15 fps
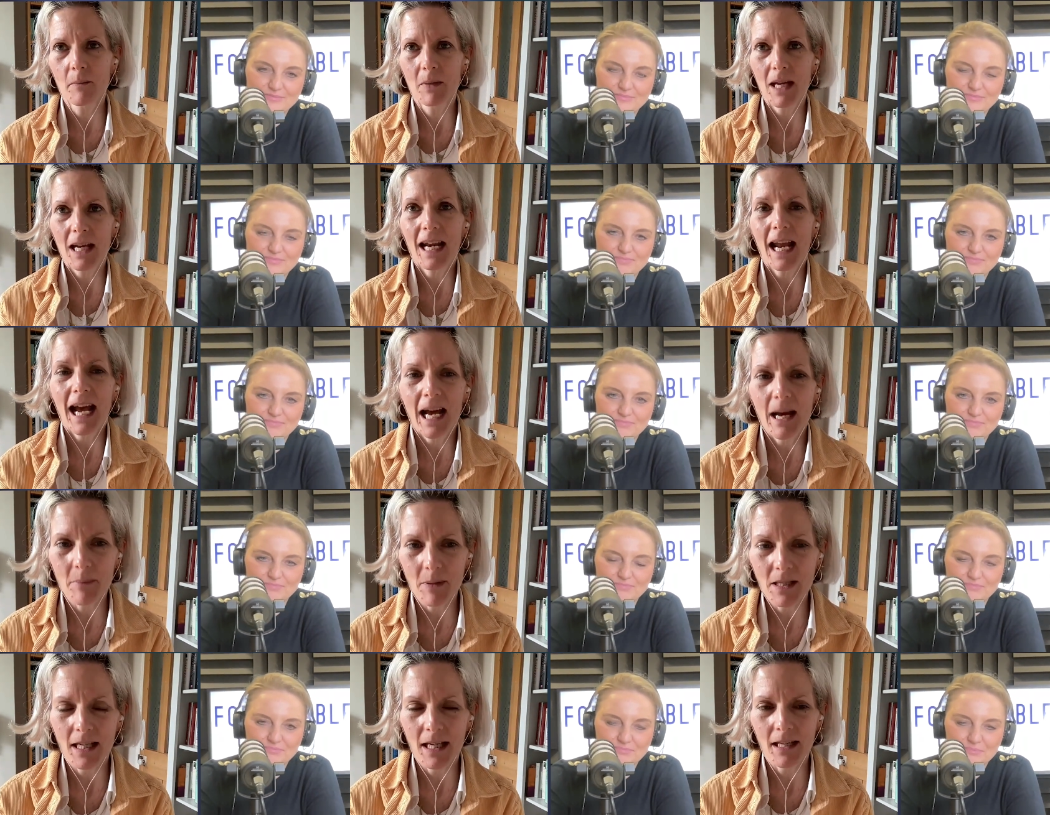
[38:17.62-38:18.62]
Speaker 1: but
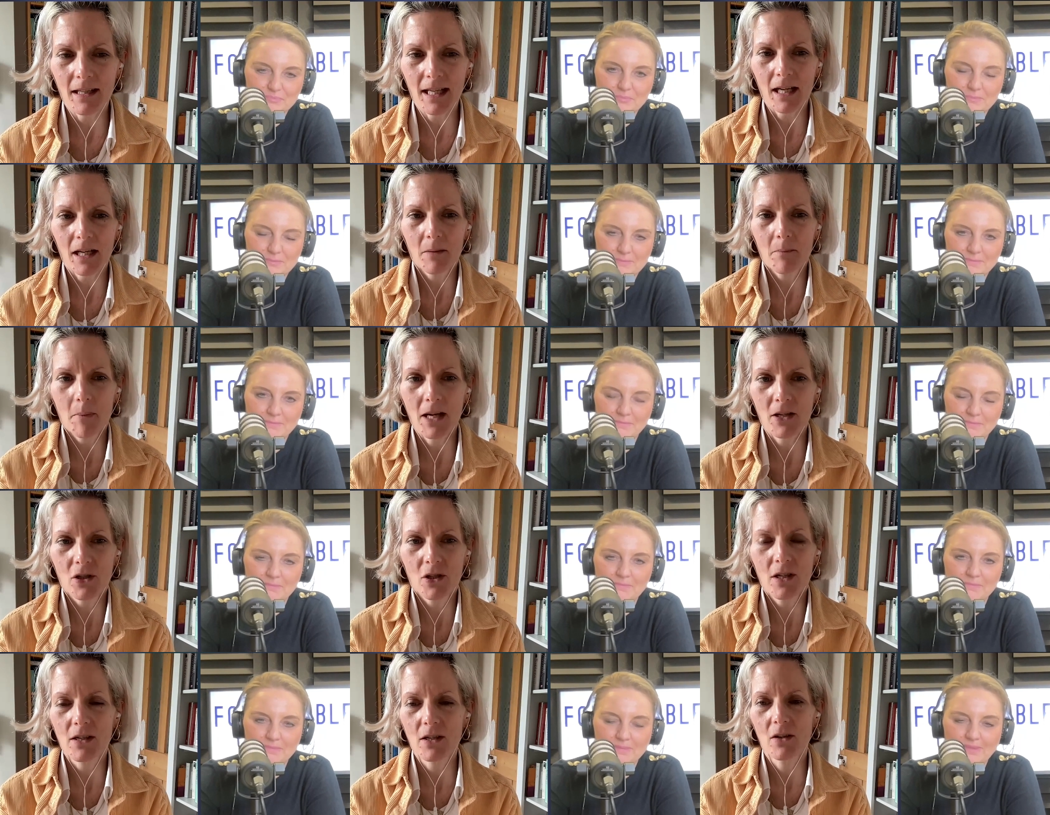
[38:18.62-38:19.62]
inhabiting that mm.
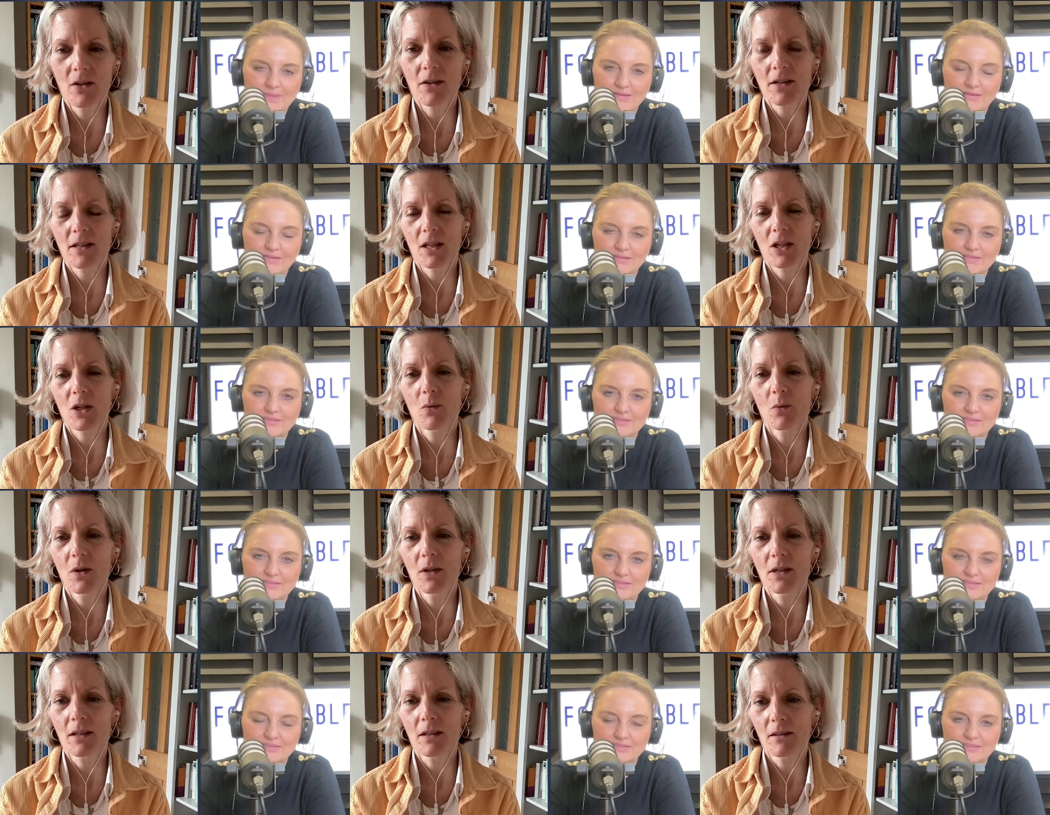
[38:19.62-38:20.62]
compassionate mm. stance that you
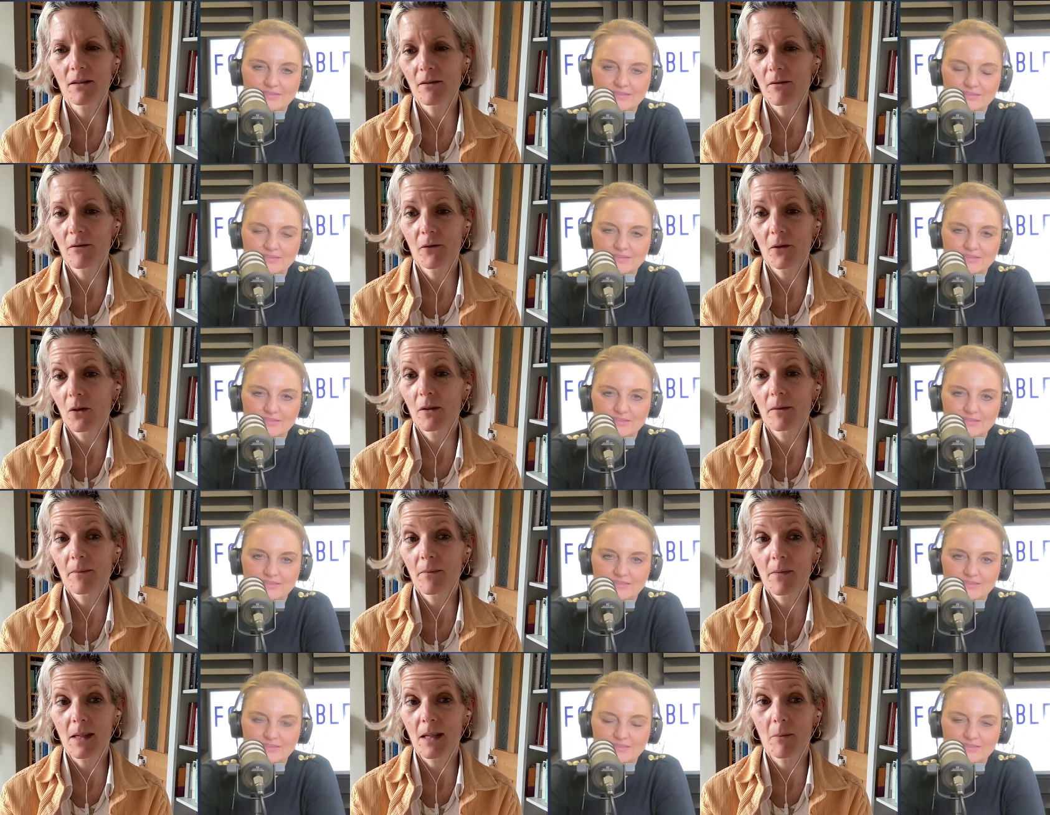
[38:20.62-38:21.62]
would for
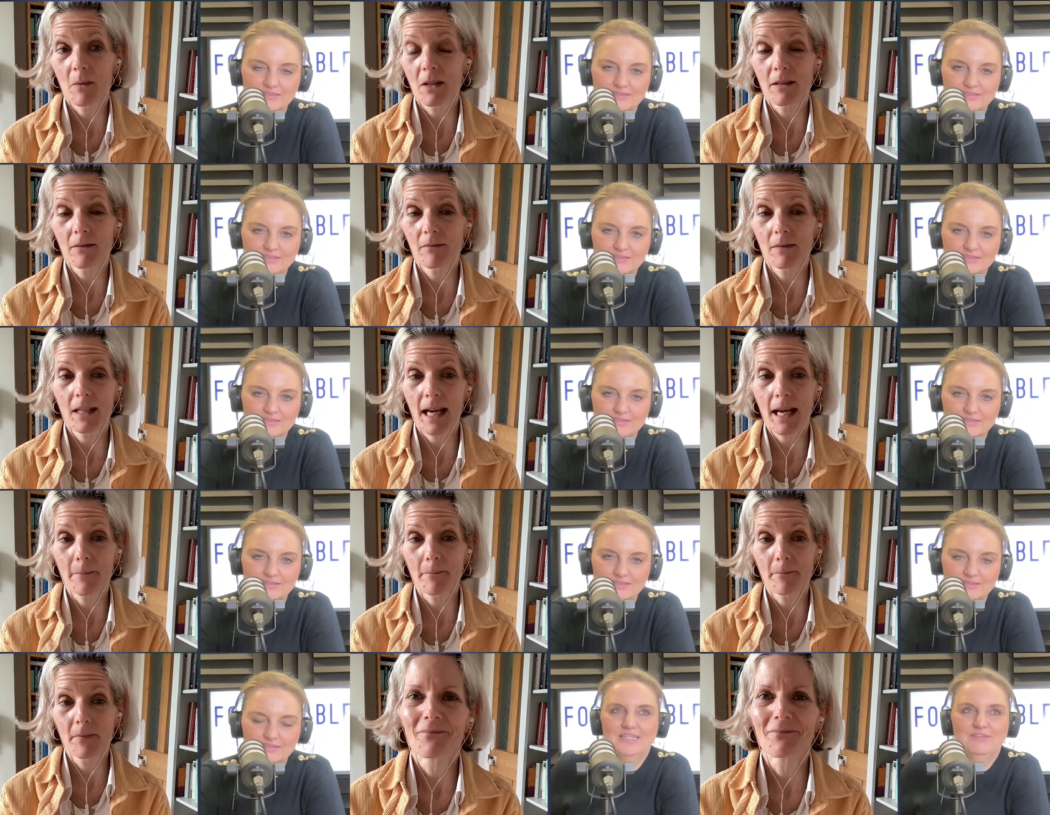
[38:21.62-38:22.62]
someone. Yeah.
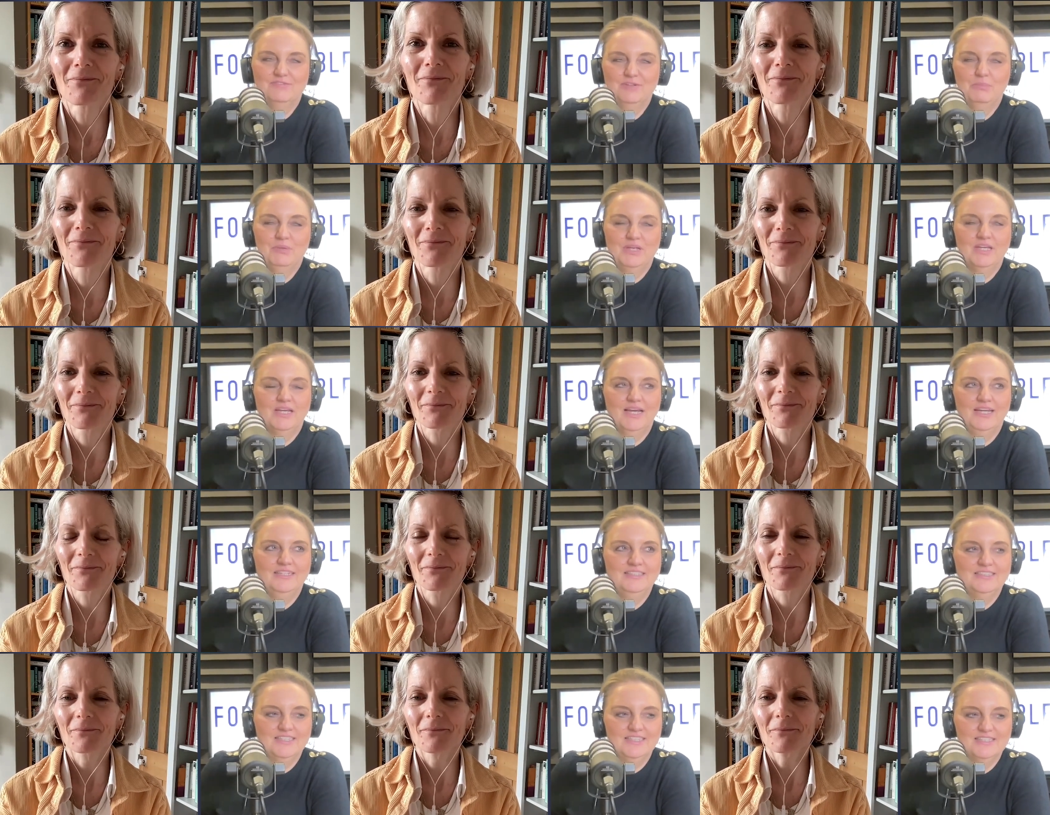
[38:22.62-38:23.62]
Speaker 2: Definitely being
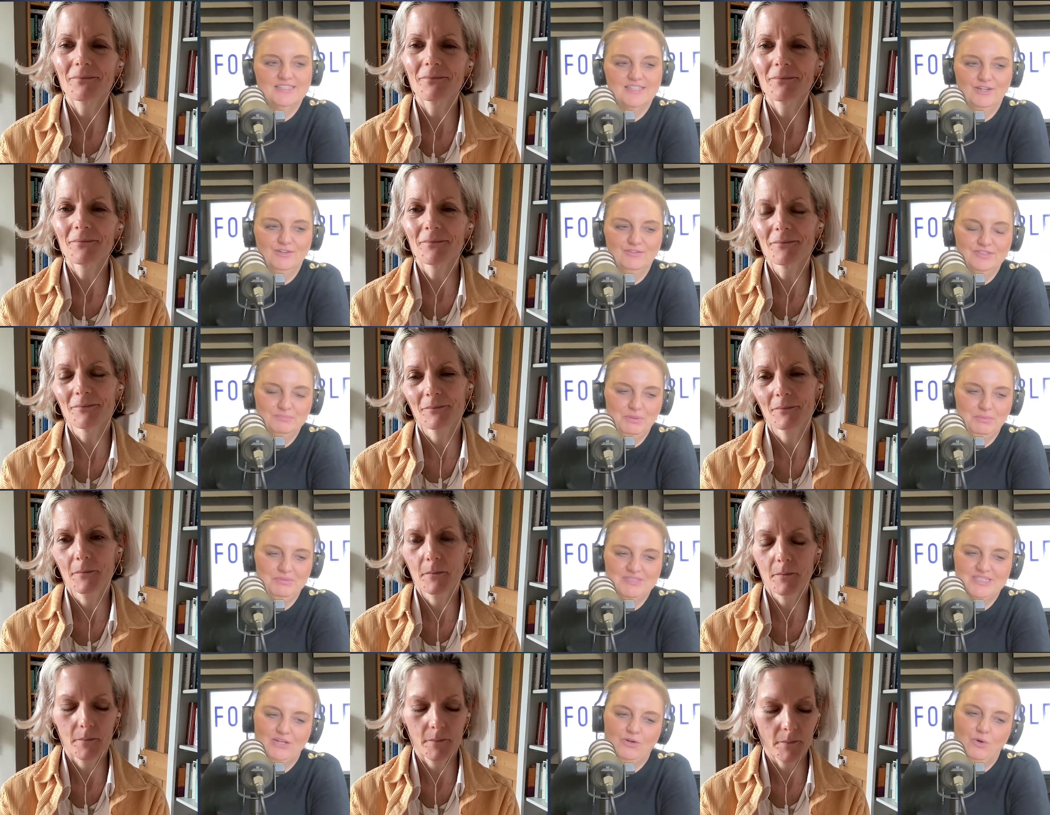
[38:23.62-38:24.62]
kind to yourself. As people
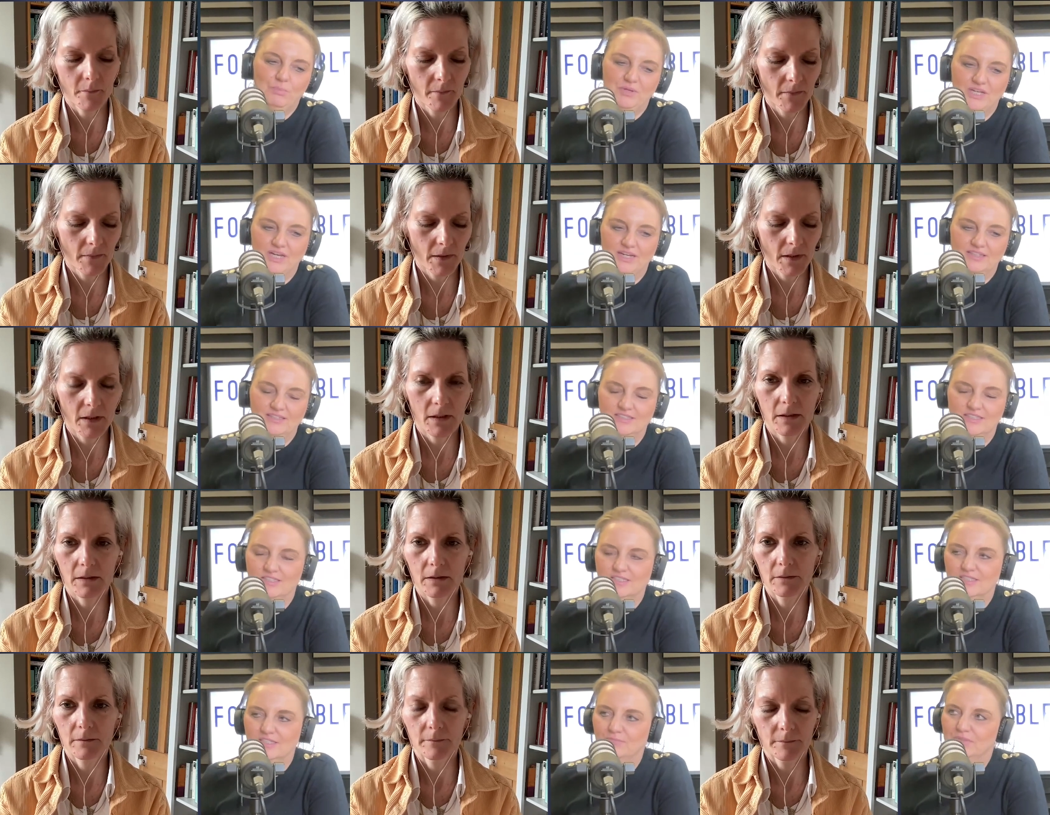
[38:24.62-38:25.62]
say, oh, be kind to
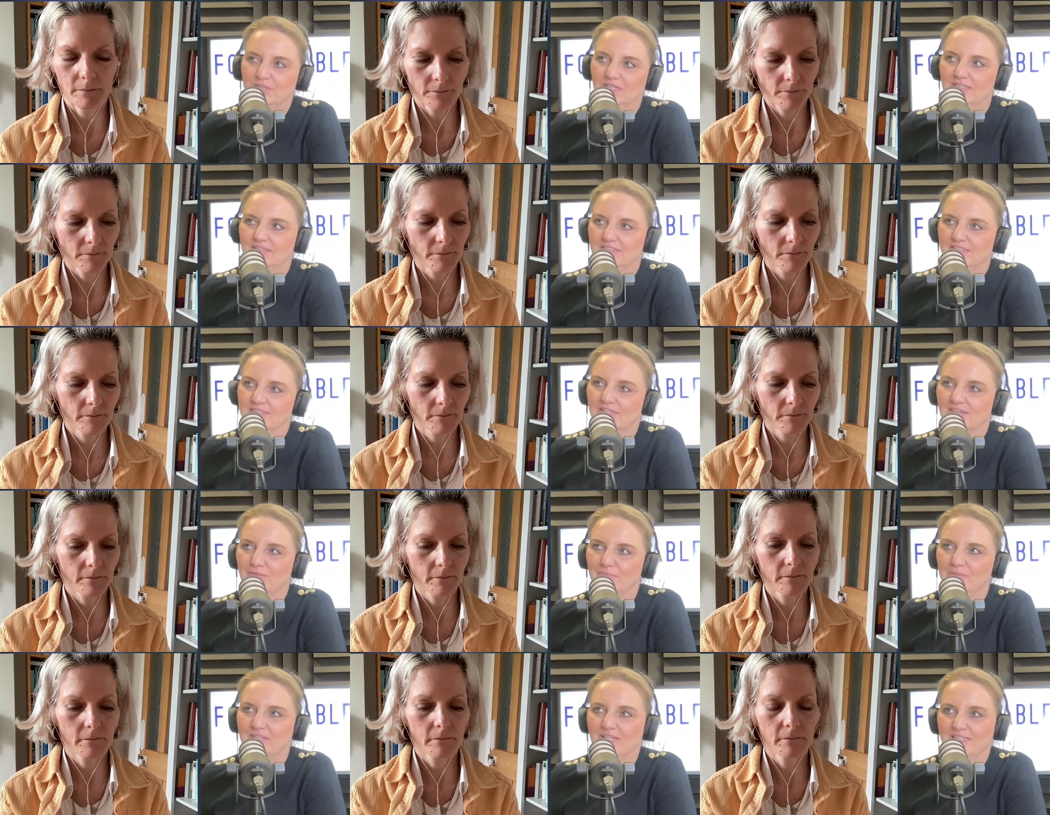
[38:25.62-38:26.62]
yourself, be kind to yourself. I
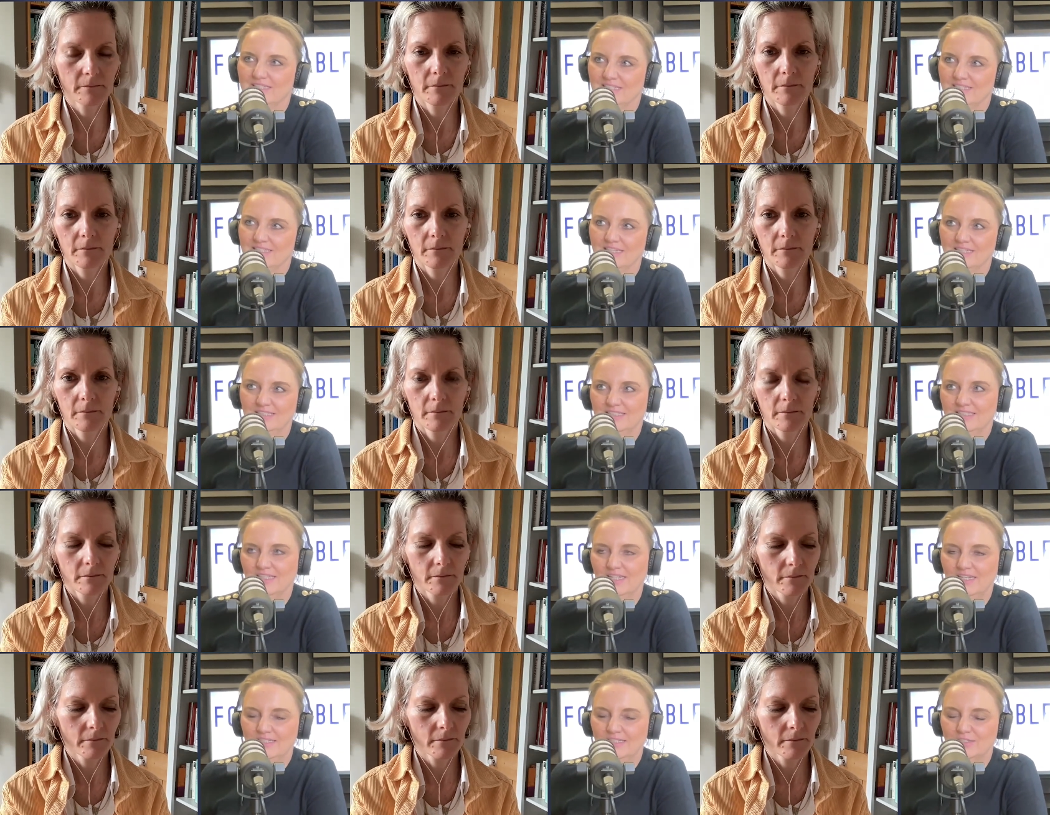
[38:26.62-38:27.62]
mean, that is, like you
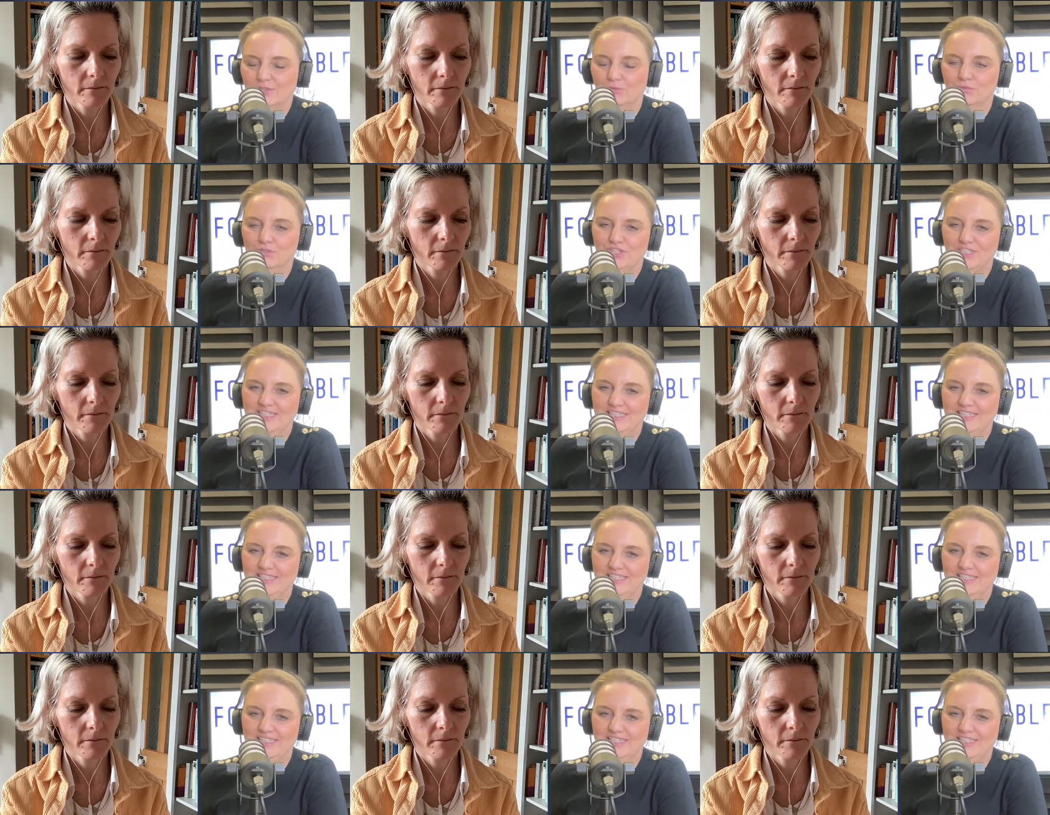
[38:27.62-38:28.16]
say, it's so much